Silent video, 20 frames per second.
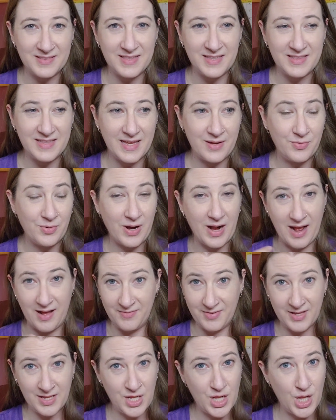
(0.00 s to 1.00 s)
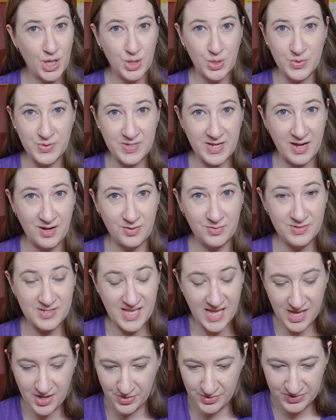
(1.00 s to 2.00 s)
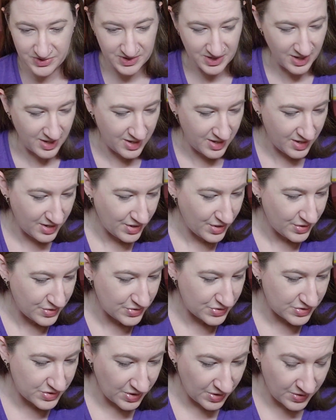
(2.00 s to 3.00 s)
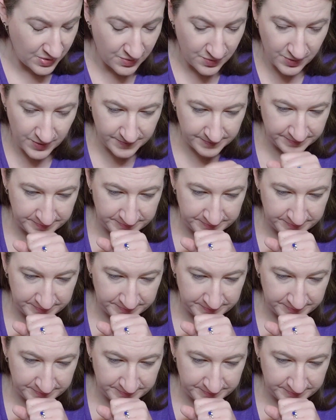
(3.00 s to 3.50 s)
that they were having closeout sales. So